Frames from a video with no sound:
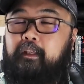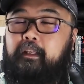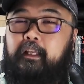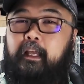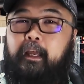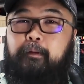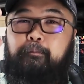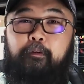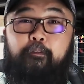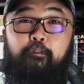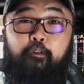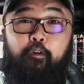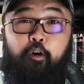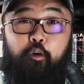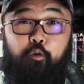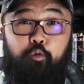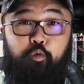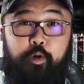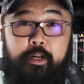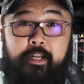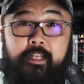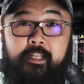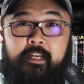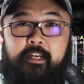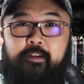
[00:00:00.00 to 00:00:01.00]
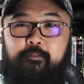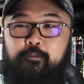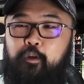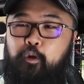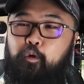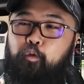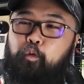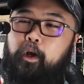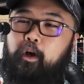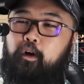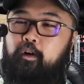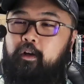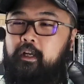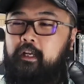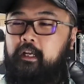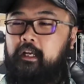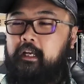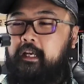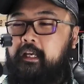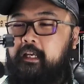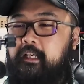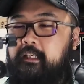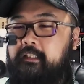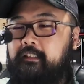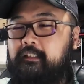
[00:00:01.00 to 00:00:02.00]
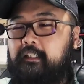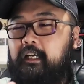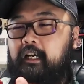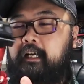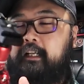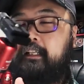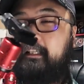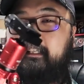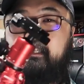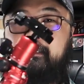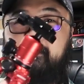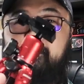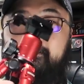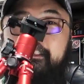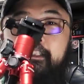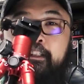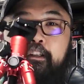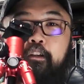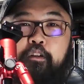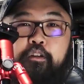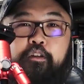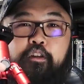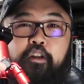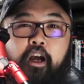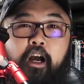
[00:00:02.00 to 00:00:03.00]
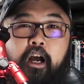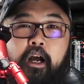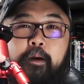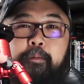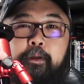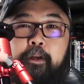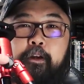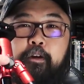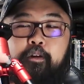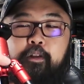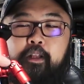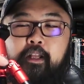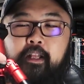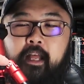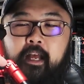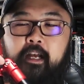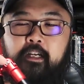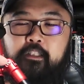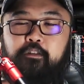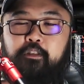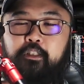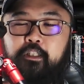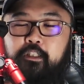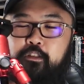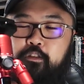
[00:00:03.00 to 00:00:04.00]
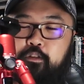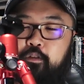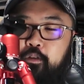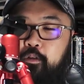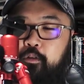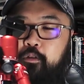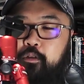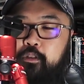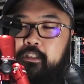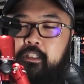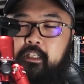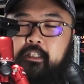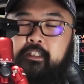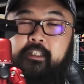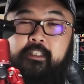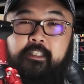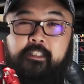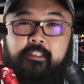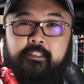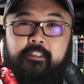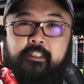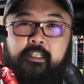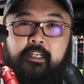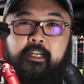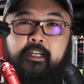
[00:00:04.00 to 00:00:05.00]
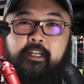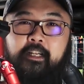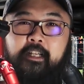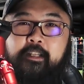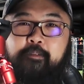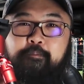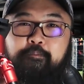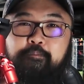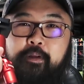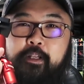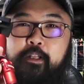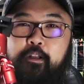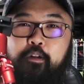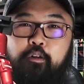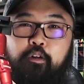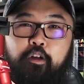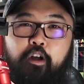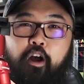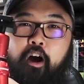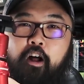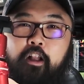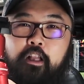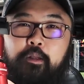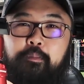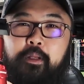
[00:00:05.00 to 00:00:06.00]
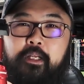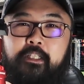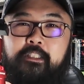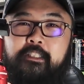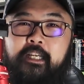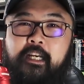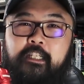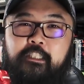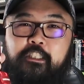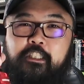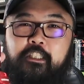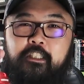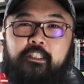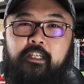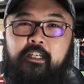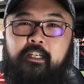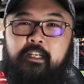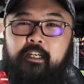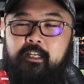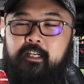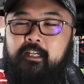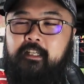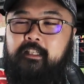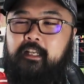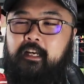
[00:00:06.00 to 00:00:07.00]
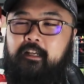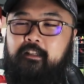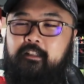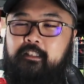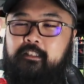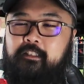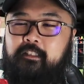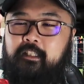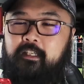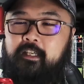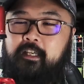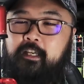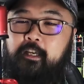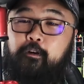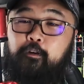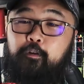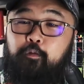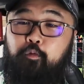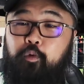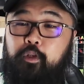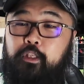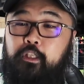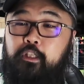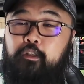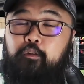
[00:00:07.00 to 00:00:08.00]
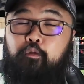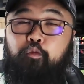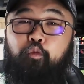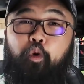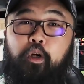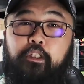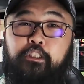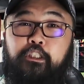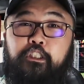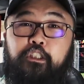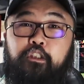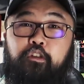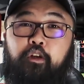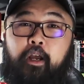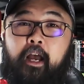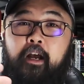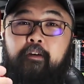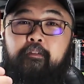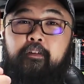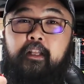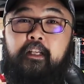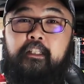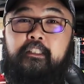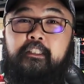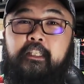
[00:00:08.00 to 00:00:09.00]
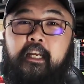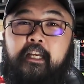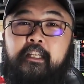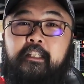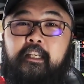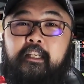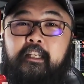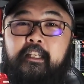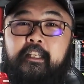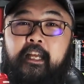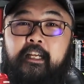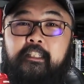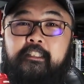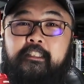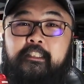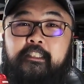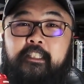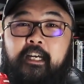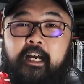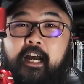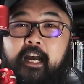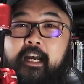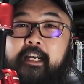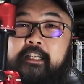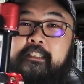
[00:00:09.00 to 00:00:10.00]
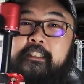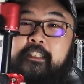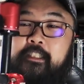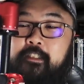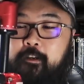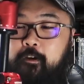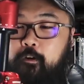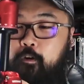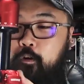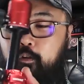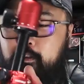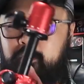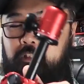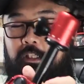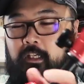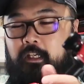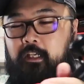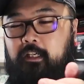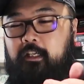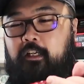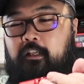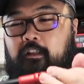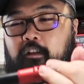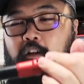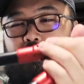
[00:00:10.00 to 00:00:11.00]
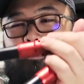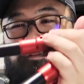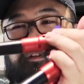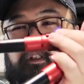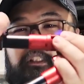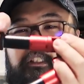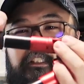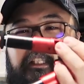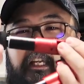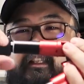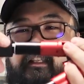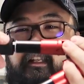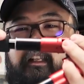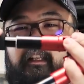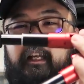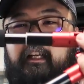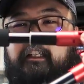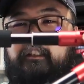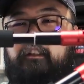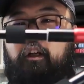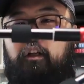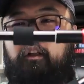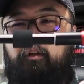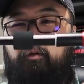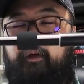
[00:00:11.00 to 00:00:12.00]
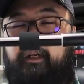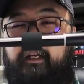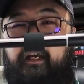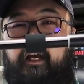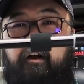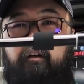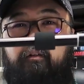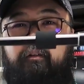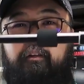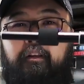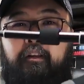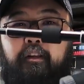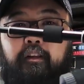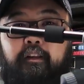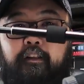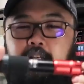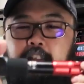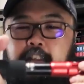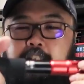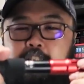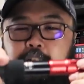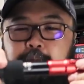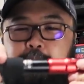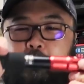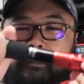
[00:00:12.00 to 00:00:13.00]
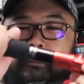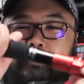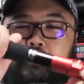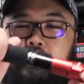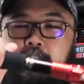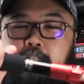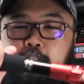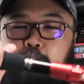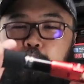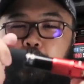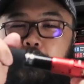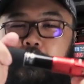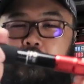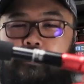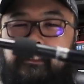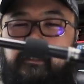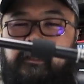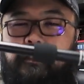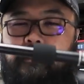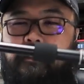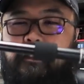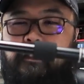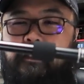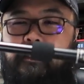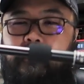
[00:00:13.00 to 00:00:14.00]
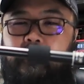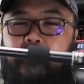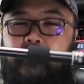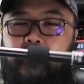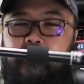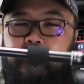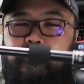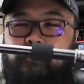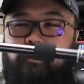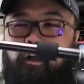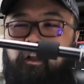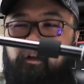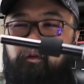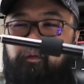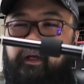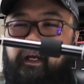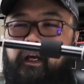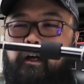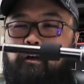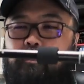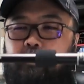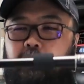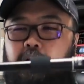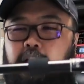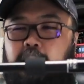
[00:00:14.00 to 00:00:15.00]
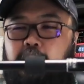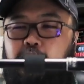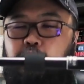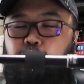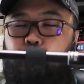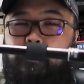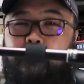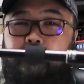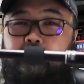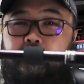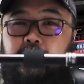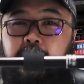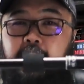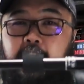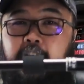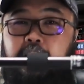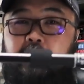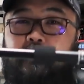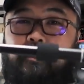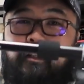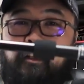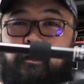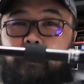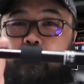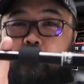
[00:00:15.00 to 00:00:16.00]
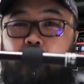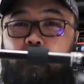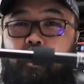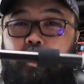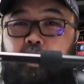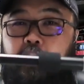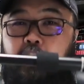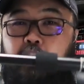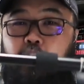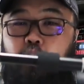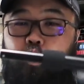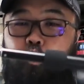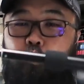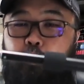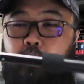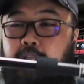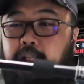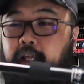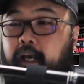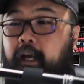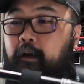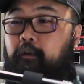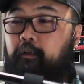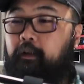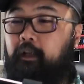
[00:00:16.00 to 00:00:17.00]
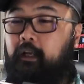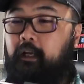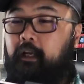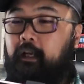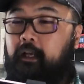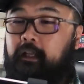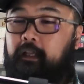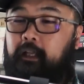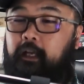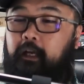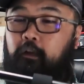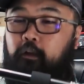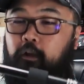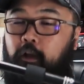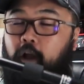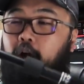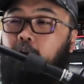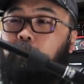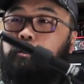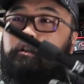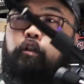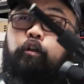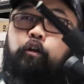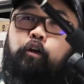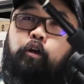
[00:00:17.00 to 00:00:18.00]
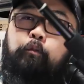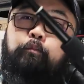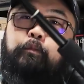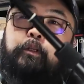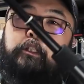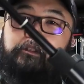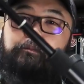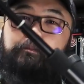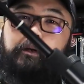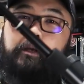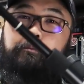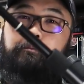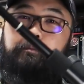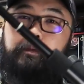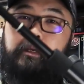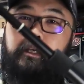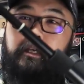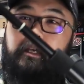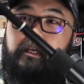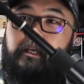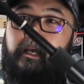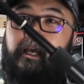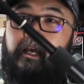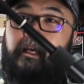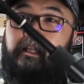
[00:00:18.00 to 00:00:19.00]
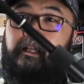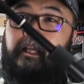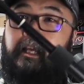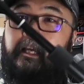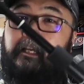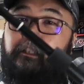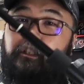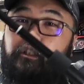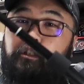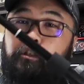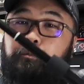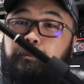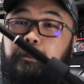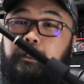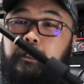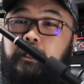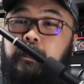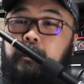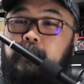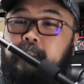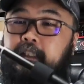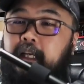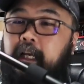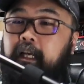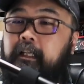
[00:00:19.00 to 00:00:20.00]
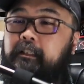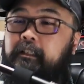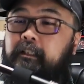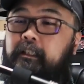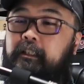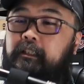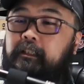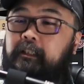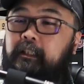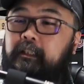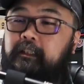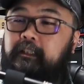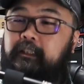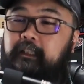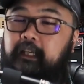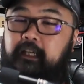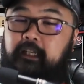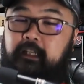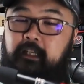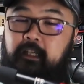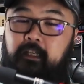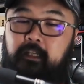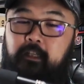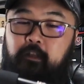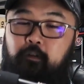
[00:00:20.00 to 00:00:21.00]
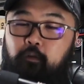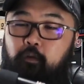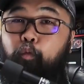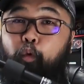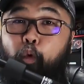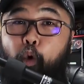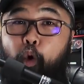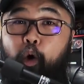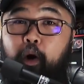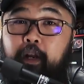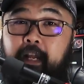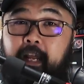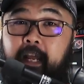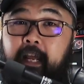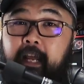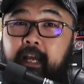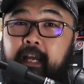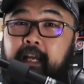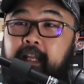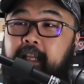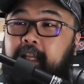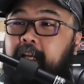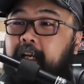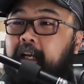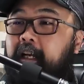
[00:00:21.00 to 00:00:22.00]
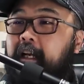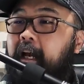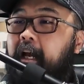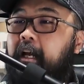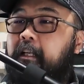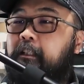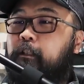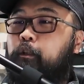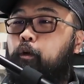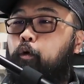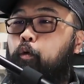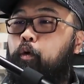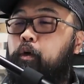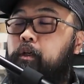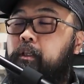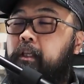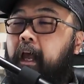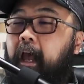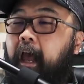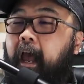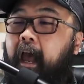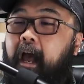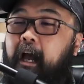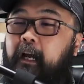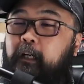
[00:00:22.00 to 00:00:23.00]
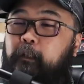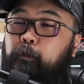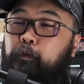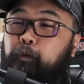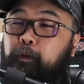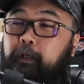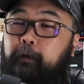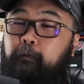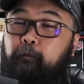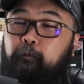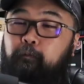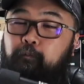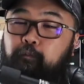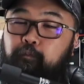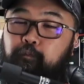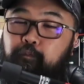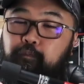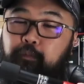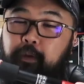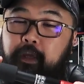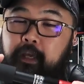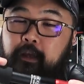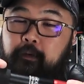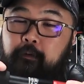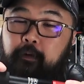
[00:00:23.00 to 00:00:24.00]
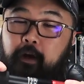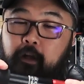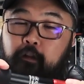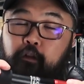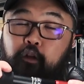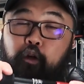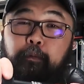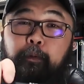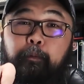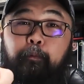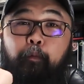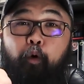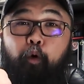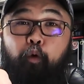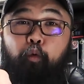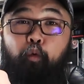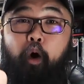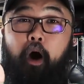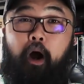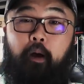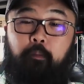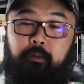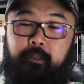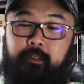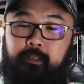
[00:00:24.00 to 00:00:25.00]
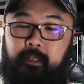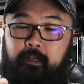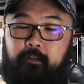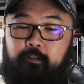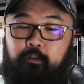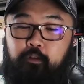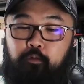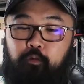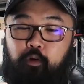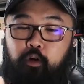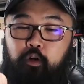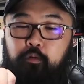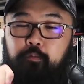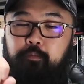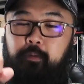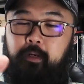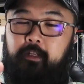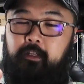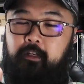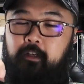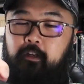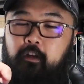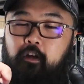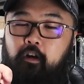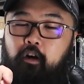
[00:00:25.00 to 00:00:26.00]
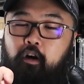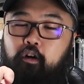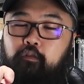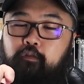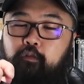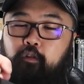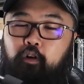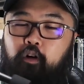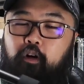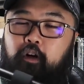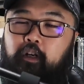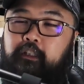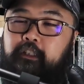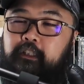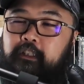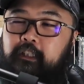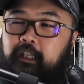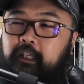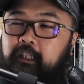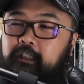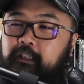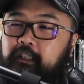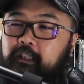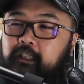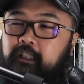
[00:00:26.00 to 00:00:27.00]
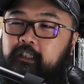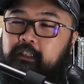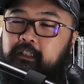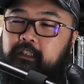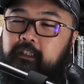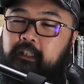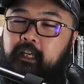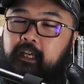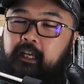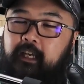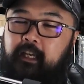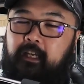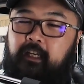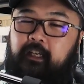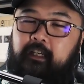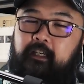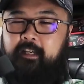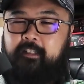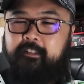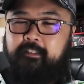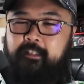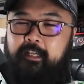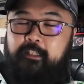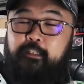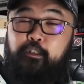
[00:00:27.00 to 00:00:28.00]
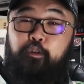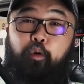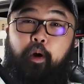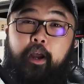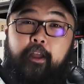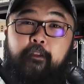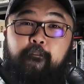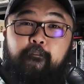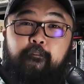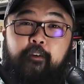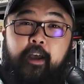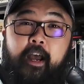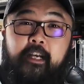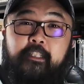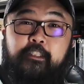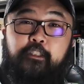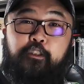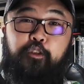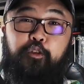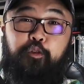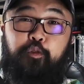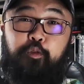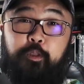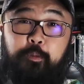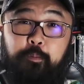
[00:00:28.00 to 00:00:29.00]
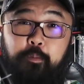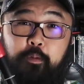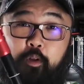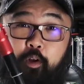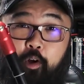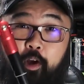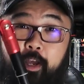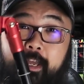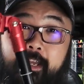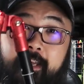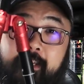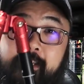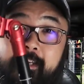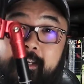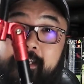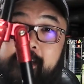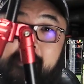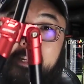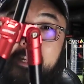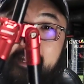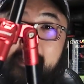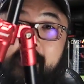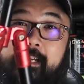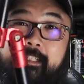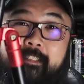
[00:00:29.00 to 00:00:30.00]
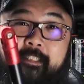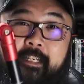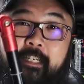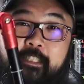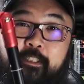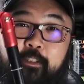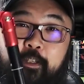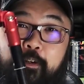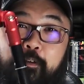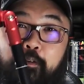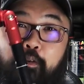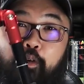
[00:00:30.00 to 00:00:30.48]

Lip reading: type of arena, if you will, is that there's a little knob here that actually controls this middle column extension. Now this thing here, once you have it extended, that's as high as it goes. You can also extend the legs all the way out and just basically twist, and it's all the way out, and then twist again to lock it all the way down. Now long term, this might be an issue because as these things get worn in, it's going to actually be a little more wobbly down the road. But overall, as you can see, it's quite fast to deploy, and it's actually